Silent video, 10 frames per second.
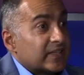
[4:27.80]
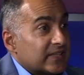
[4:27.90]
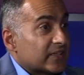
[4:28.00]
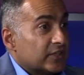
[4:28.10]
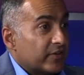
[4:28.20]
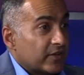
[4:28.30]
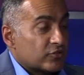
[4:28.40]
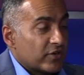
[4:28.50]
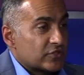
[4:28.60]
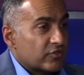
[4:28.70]
Exactly, you've had a
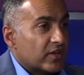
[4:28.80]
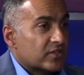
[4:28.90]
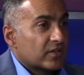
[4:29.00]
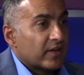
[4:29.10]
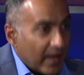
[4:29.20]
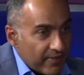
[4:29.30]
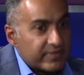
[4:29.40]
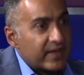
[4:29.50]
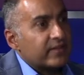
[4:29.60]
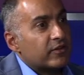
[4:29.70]
dress rehearsal
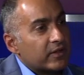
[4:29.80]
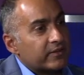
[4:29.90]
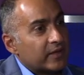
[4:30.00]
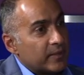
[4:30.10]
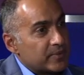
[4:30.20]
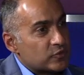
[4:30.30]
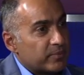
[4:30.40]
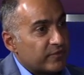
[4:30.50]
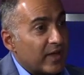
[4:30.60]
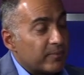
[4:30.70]
and then the Olympics will
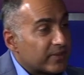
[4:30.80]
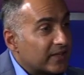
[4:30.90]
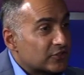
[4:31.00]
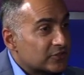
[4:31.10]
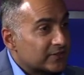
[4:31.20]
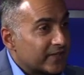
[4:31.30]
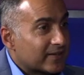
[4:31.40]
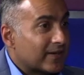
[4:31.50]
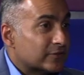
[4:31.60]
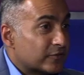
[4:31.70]
be fine, but that doesn't take
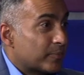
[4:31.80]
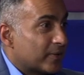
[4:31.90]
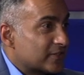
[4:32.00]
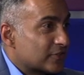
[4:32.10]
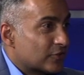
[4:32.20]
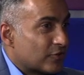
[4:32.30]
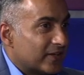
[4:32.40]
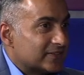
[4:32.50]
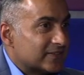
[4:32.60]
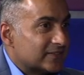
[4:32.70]
account of the political
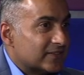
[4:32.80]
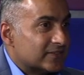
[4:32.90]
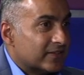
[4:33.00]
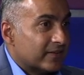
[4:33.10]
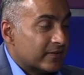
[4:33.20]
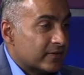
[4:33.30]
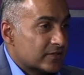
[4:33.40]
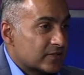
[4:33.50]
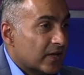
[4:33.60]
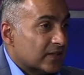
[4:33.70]
crisis
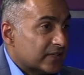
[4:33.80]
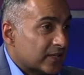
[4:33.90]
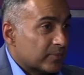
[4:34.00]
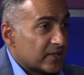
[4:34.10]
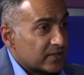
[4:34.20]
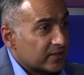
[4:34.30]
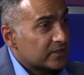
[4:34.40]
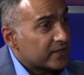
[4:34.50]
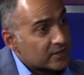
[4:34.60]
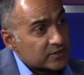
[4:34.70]
that's taking place in
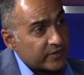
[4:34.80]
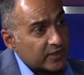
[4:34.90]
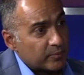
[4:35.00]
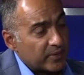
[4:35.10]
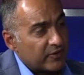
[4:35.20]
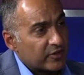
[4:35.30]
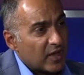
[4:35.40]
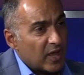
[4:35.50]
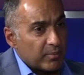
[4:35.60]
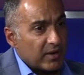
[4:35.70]
the intervening period.
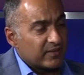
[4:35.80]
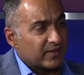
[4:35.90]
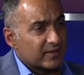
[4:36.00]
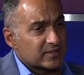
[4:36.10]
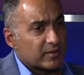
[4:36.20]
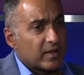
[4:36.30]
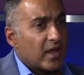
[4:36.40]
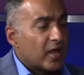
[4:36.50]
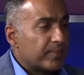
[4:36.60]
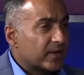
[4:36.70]
But I think there's
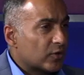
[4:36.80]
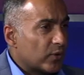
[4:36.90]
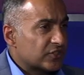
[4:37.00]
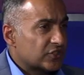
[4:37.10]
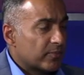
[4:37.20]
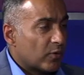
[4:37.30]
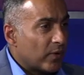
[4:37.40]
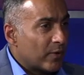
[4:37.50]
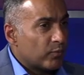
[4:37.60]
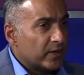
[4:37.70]
a bigger question about
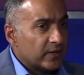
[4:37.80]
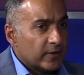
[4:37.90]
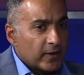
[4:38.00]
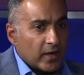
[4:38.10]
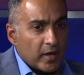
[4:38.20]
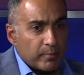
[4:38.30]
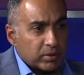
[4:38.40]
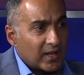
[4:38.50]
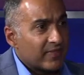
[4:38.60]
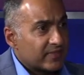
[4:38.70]
when we
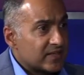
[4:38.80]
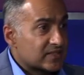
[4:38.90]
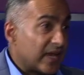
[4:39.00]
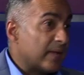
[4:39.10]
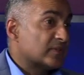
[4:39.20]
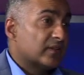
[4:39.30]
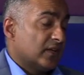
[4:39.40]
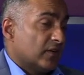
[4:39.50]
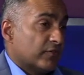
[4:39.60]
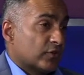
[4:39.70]
plan these games, and
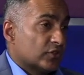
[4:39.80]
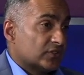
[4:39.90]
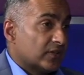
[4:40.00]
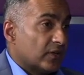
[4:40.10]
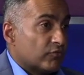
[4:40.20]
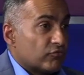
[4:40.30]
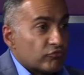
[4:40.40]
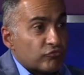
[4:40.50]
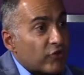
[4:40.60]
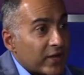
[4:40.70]
of course
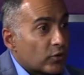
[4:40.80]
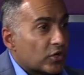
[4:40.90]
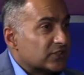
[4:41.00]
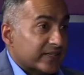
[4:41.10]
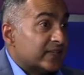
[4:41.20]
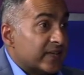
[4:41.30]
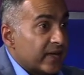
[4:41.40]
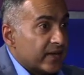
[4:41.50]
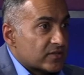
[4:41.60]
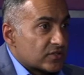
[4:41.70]
Rio got it
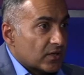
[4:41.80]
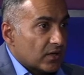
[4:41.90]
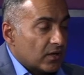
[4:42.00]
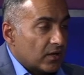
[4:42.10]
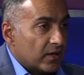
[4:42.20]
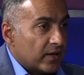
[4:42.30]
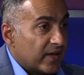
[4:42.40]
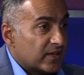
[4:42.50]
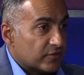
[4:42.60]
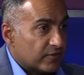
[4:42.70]
years
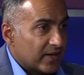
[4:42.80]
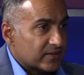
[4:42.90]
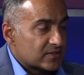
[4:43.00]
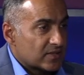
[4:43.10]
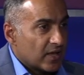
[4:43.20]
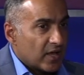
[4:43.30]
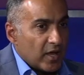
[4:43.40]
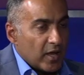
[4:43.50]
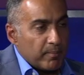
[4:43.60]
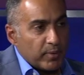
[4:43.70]
in advance,
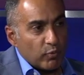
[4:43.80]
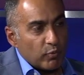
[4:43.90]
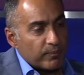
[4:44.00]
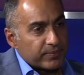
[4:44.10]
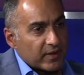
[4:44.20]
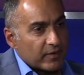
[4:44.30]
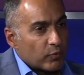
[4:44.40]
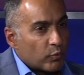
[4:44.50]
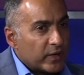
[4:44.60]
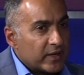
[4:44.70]
but
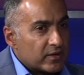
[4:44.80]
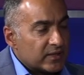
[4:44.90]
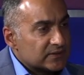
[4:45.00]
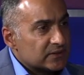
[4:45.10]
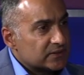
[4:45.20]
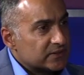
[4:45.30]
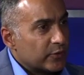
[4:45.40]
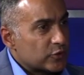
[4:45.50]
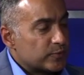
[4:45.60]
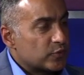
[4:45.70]
we need to
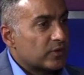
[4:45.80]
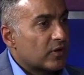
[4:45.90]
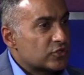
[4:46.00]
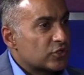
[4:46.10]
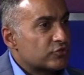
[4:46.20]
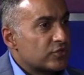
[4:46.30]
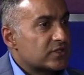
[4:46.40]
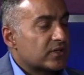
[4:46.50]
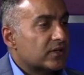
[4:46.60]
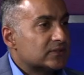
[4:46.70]
distinguish between those countries
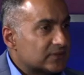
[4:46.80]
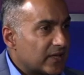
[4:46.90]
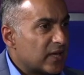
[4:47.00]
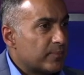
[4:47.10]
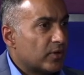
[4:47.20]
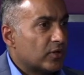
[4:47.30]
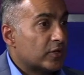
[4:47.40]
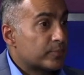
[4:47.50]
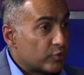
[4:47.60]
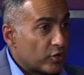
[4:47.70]
that are stable
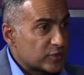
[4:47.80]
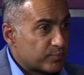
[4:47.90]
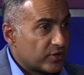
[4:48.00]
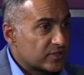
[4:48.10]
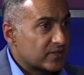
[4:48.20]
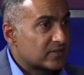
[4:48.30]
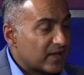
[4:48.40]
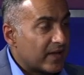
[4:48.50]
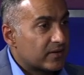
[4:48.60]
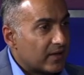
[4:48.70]
and prosperous
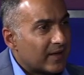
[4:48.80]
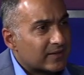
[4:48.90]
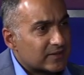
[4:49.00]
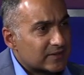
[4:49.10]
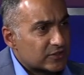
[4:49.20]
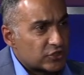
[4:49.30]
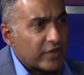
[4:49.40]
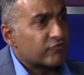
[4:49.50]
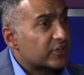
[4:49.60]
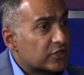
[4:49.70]
and
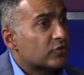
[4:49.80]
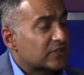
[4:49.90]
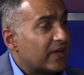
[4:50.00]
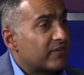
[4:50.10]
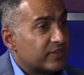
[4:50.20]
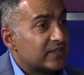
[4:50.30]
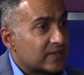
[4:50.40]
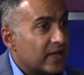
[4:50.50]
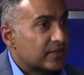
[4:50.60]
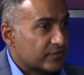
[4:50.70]
generally don't have these
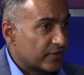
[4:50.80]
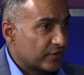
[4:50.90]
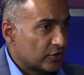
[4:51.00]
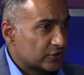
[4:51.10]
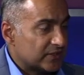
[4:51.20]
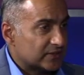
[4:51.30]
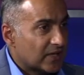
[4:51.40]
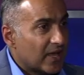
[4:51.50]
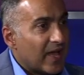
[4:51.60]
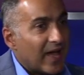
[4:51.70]
kinds of difficulties,
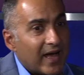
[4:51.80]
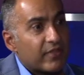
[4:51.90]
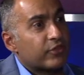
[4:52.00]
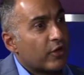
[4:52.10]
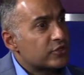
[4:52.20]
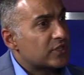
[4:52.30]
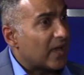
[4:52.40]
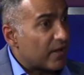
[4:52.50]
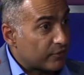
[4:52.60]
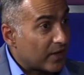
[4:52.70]
and those that
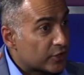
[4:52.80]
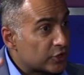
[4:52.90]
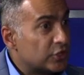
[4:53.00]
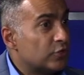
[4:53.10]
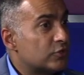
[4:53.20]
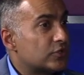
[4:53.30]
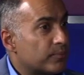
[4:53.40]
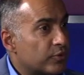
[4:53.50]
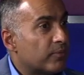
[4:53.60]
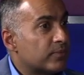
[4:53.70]
have acute
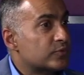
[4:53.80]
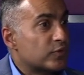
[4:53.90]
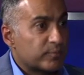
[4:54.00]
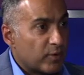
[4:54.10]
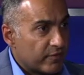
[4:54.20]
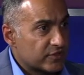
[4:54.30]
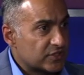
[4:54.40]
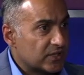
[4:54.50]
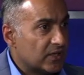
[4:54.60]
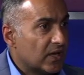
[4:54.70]
problems with
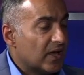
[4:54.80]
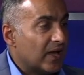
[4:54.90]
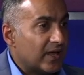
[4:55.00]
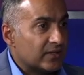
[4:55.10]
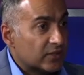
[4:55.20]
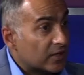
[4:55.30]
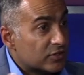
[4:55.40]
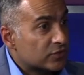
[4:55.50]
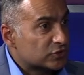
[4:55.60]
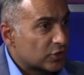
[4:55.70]
poverty
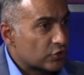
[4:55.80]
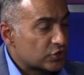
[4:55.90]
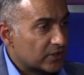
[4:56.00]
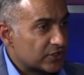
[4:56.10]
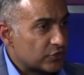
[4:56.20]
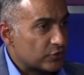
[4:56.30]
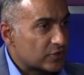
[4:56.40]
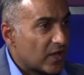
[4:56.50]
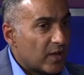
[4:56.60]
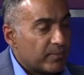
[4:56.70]
and social issues.